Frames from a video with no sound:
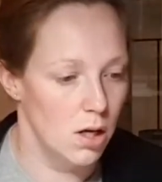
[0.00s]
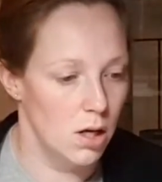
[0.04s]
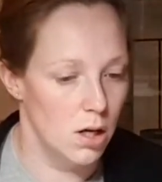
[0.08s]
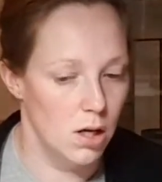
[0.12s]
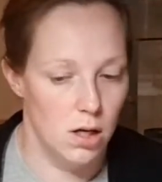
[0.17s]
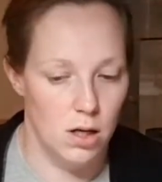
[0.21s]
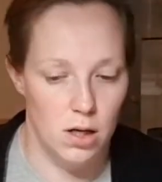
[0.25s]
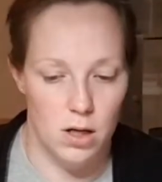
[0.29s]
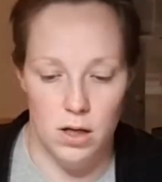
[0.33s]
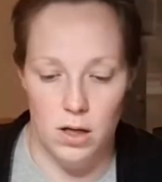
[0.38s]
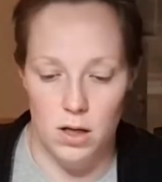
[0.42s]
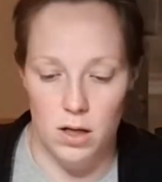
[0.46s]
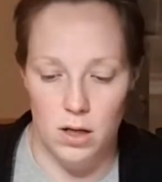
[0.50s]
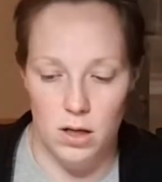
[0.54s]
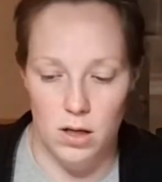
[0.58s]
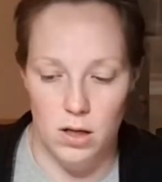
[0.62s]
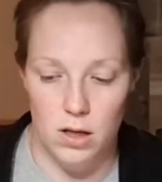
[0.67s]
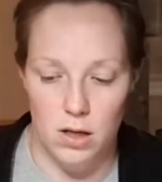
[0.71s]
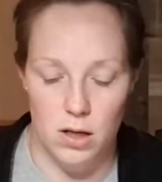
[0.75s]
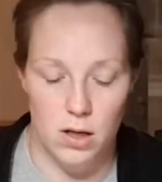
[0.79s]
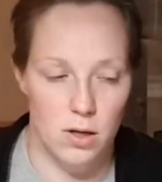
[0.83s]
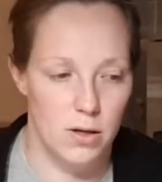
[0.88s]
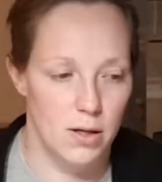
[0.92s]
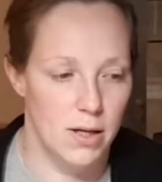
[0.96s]

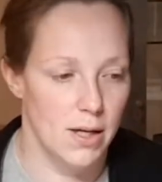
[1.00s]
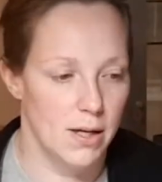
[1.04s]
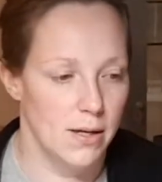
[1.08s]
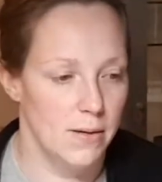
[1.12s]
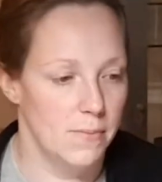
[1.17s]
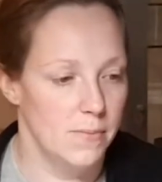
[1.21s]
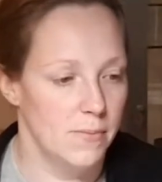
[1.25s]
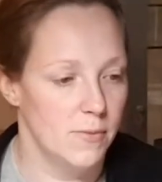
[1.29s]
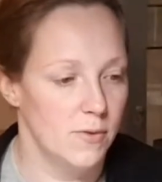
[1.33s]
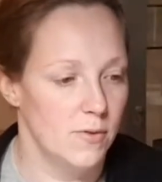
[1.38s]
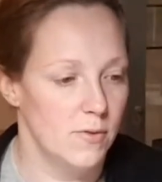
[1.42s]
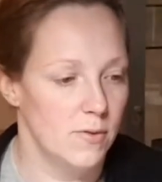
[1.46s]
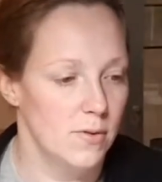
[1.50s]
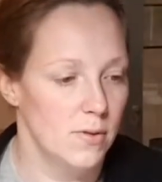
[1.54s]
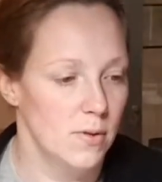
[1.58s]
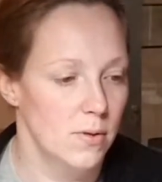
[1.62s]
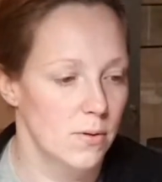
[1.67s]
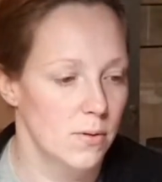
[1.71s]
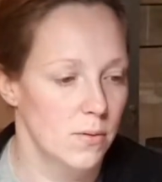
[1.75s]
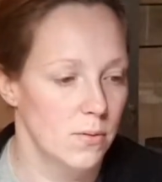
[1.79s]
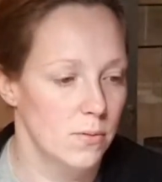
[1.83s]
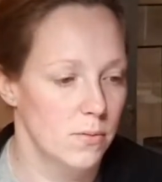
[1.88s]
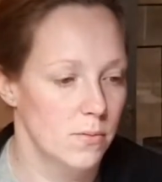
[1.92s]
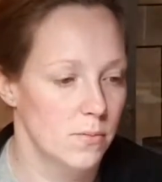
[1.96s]
Okay,
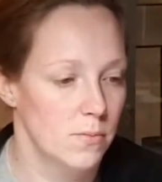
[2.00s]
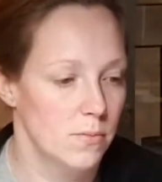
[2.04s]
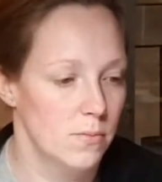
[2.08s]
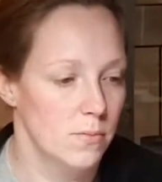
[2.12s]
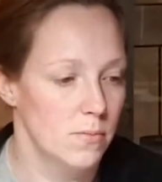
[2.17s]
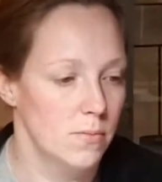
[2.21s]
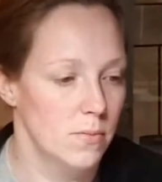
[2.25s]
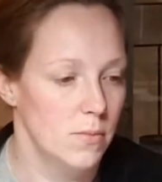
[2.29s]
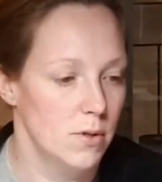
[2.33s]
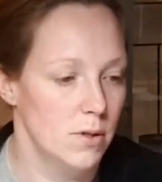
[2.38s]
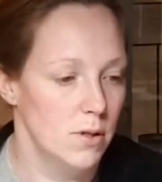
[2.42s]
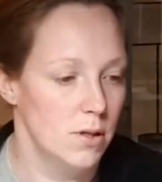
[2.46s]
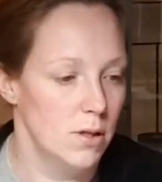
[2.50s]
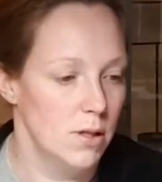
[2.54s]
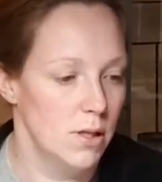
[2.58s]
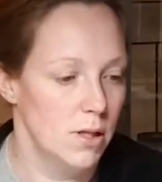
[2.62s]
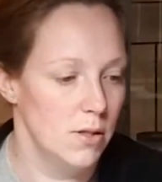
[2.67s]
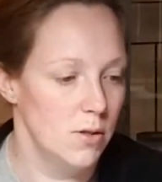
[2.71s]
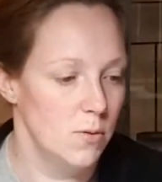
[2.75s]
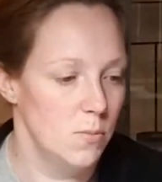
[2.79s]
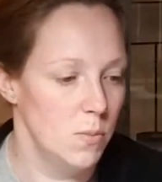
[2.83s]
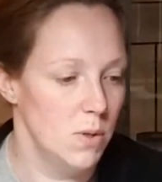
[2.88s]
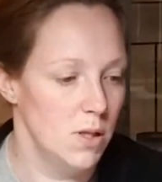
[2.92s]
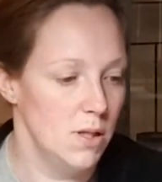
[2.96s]
so
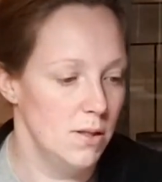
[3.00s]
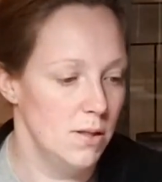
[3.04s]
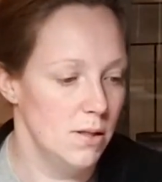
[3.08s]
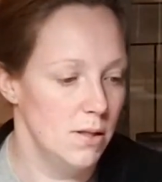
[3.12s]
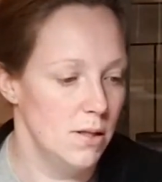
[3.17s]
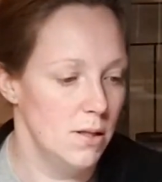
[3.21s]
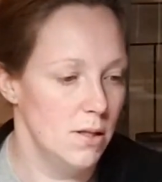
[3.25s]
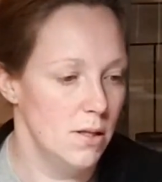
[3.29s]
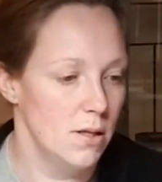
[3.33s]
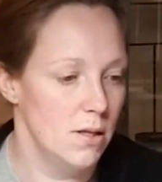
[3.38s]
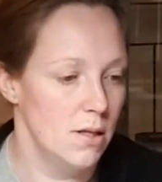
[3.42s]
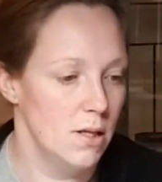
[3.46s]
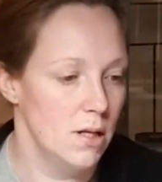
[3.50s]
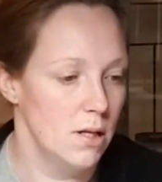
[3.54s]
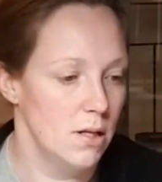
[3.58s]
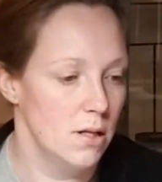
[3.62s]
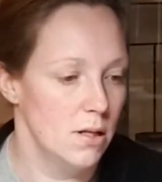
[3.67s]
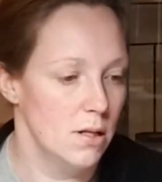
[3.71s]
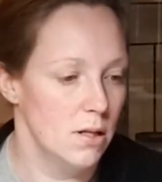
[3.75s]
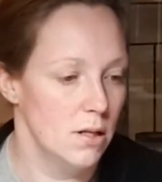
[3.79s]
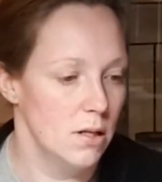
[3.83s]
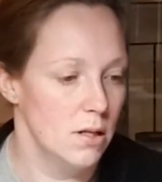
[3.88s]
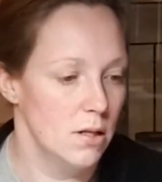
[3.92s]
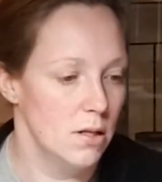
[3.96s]
let me then